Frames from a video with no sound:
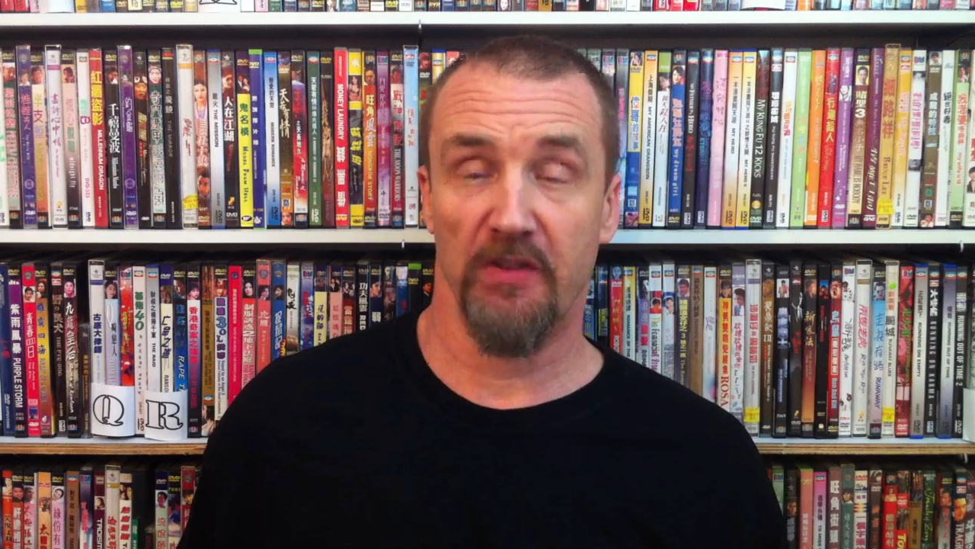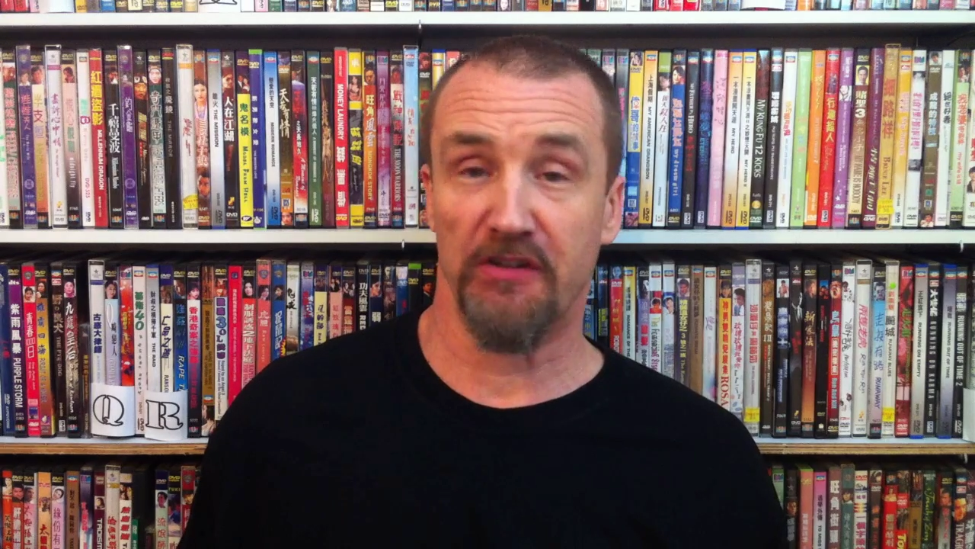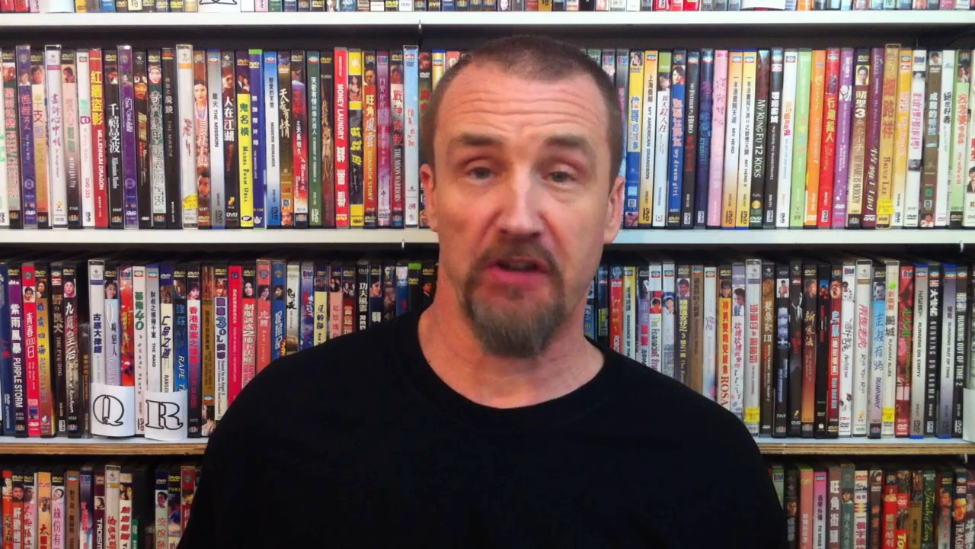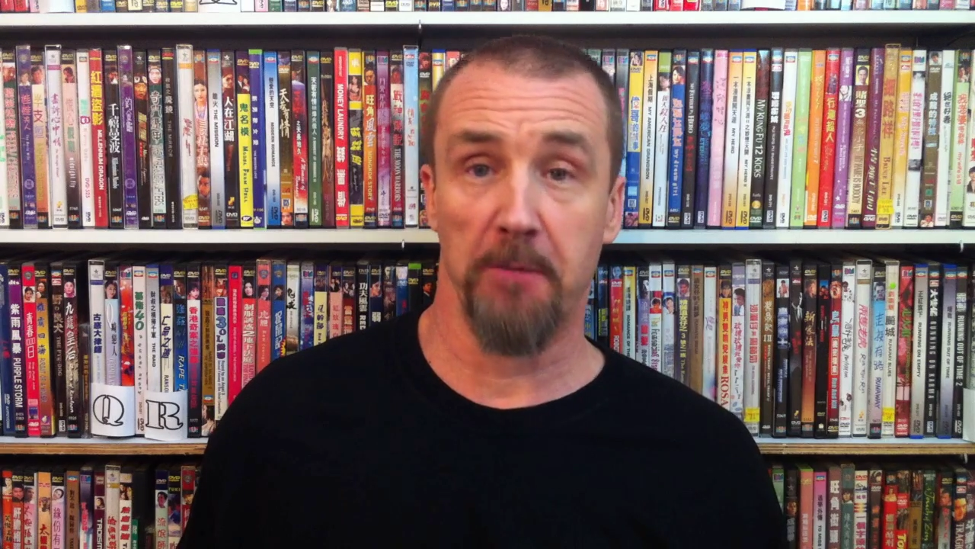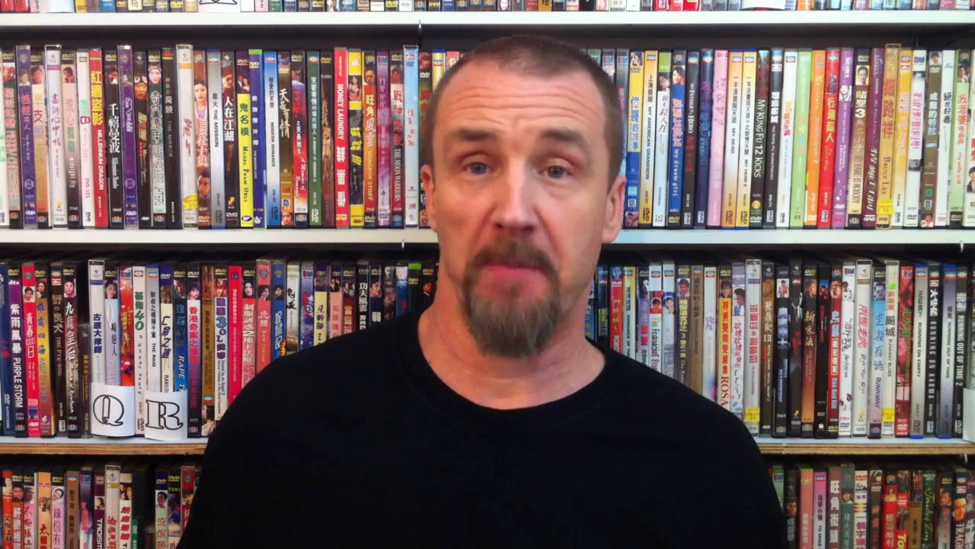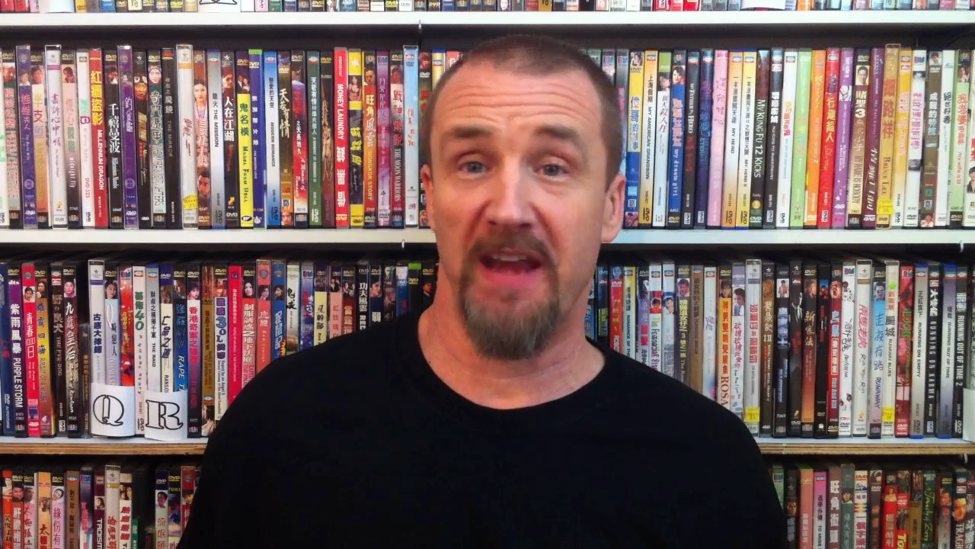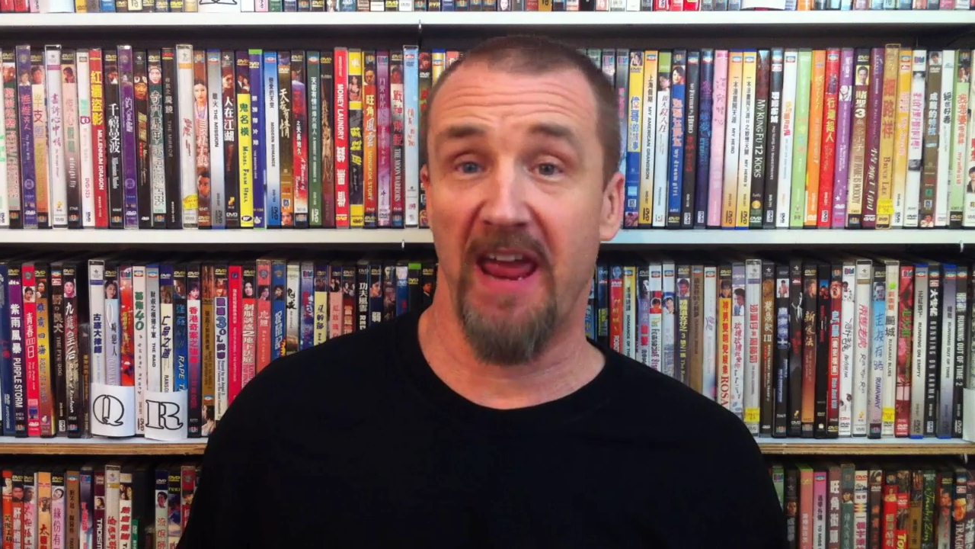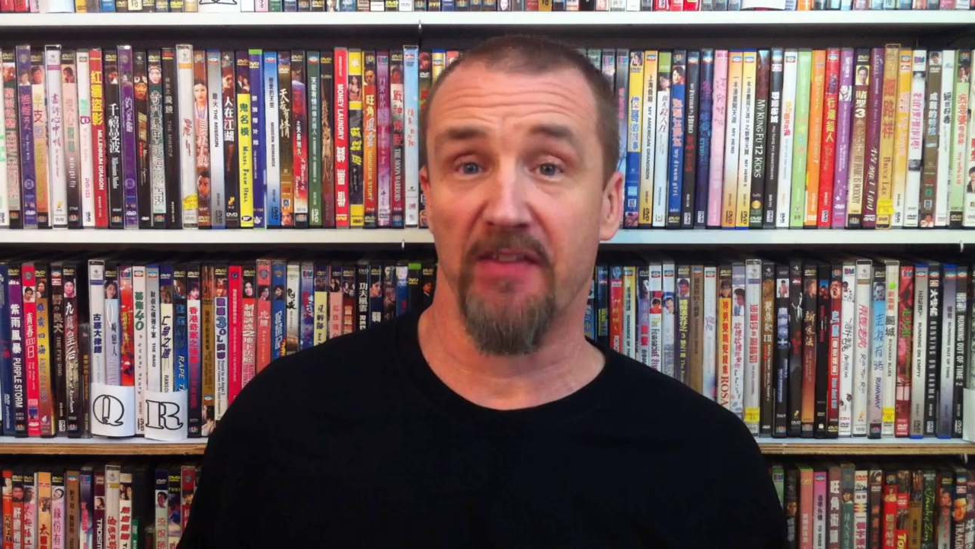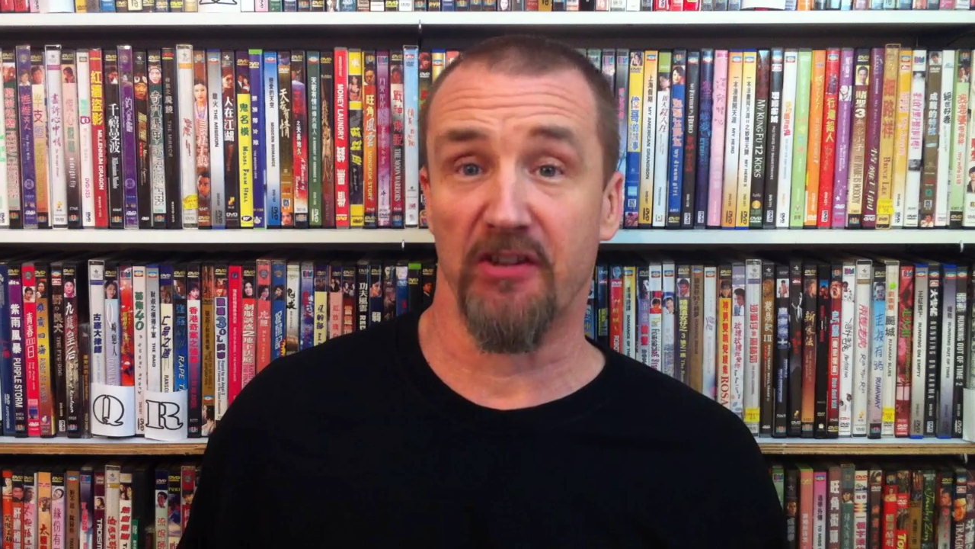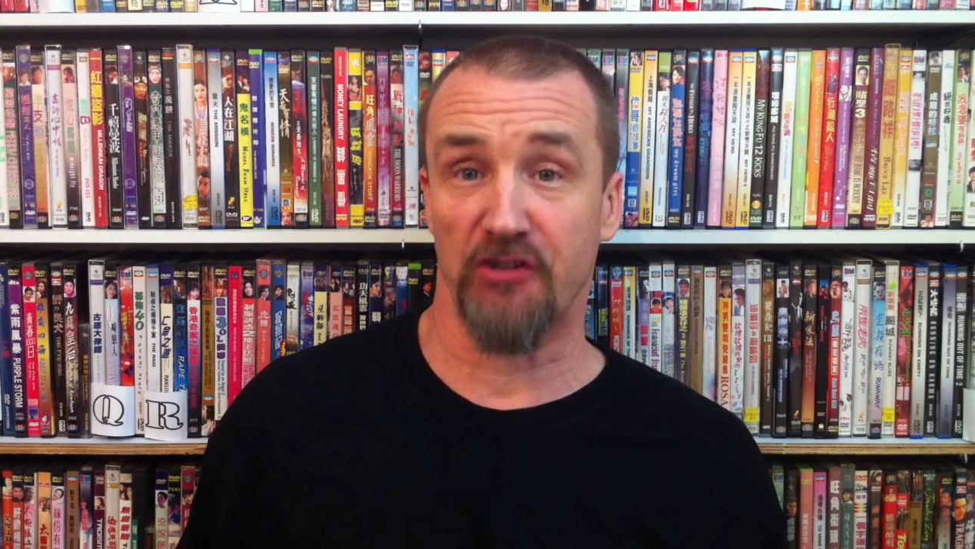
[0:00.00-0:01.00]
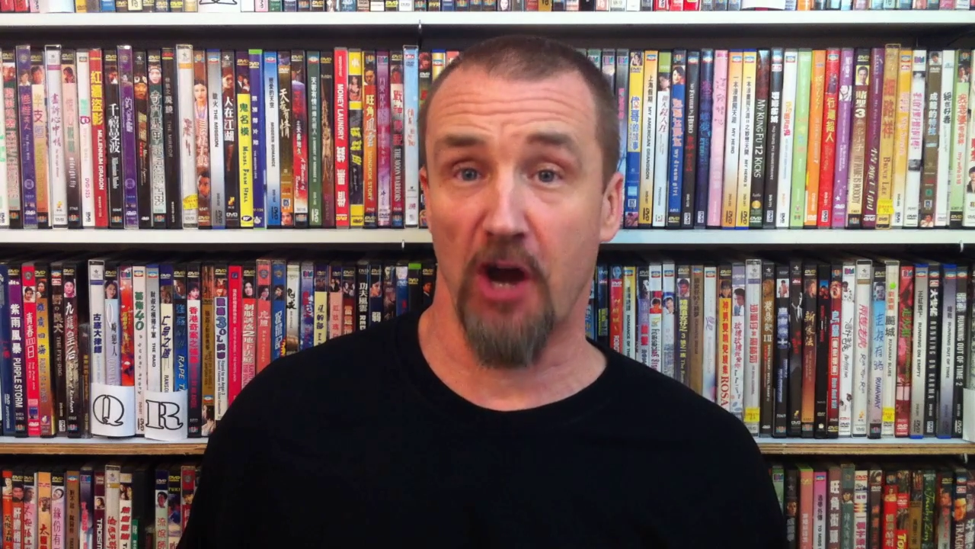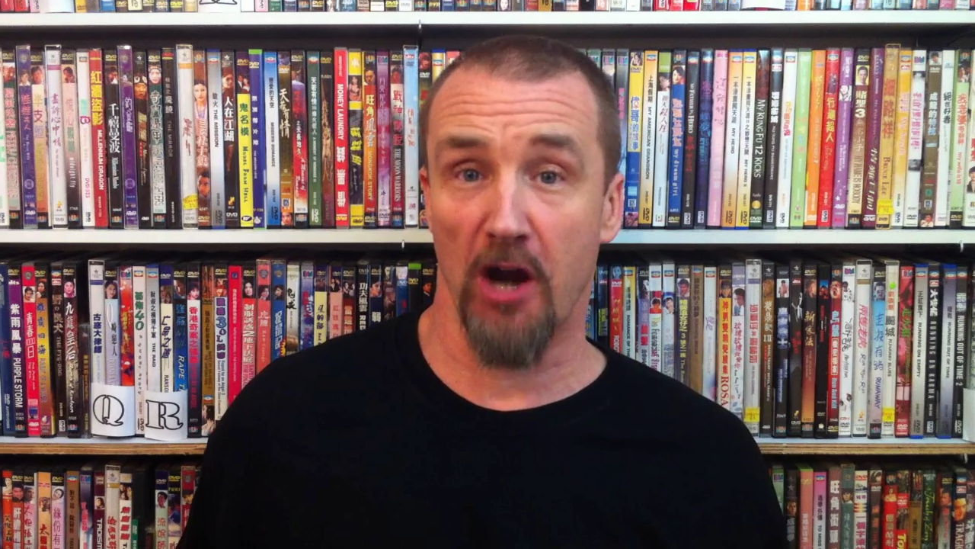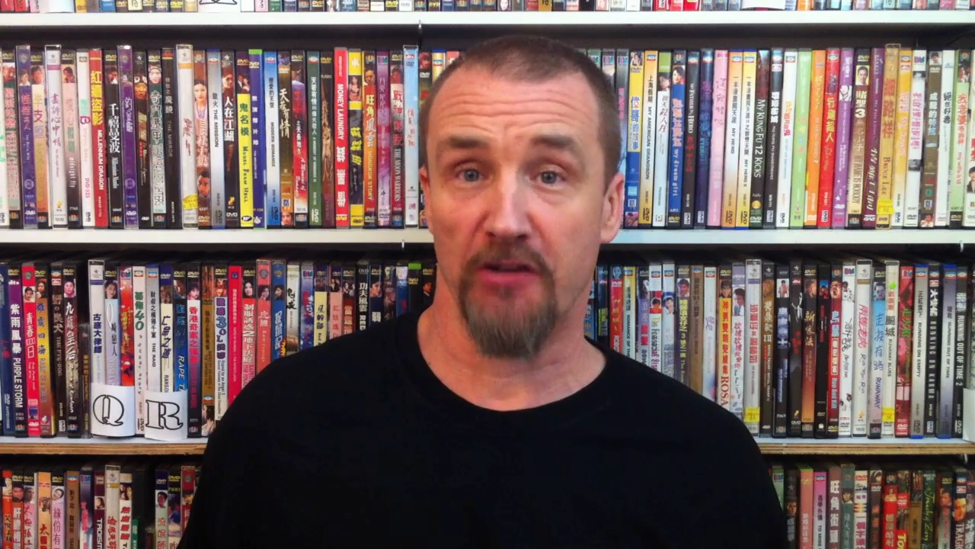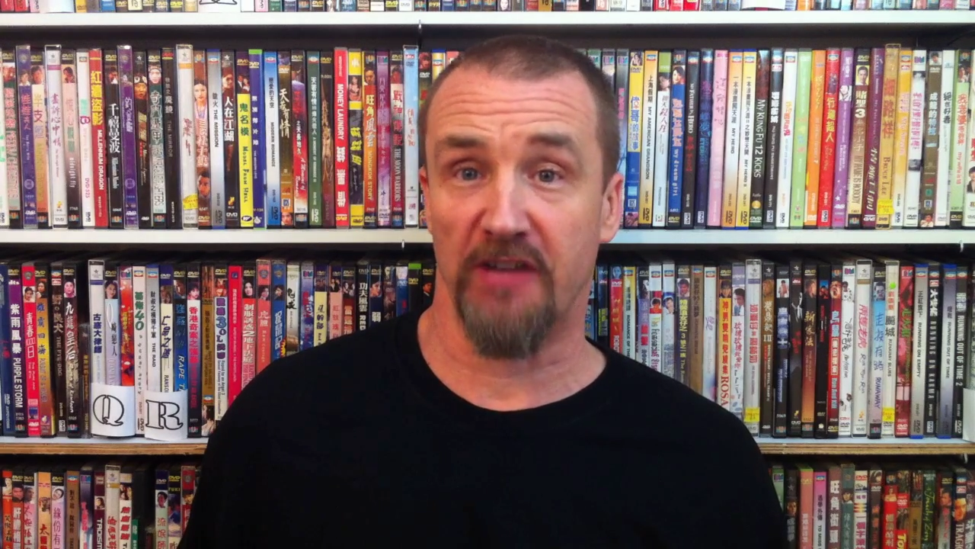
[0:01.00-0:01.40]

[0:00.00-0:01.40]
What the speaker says: The stuntmen and the stars